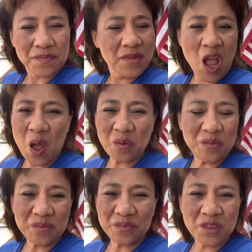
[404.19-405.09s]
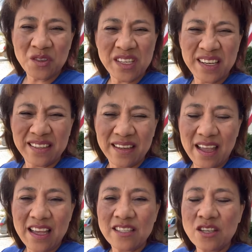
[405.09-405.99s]
No, you didn't.
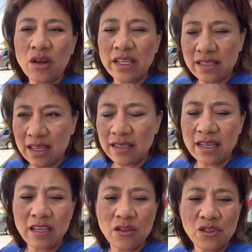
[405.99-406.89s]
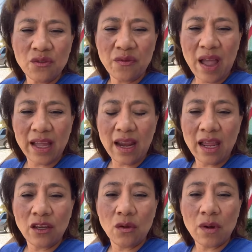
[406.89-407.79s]
So let's continue to fight
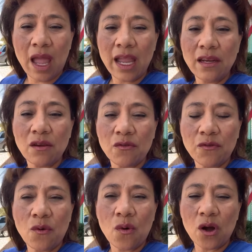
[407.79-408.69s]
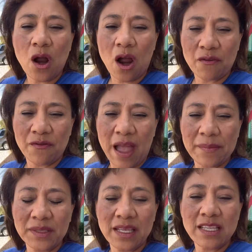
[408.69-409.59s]
and unite for our
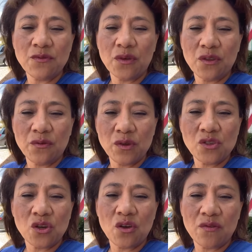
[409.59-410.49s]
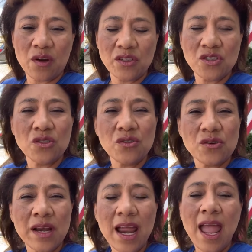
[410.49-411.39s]
families, for the future of our
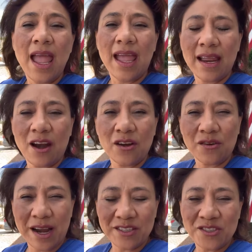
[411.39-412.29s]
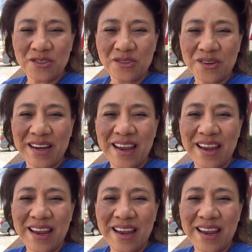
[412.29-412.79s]
children and our grandchildren.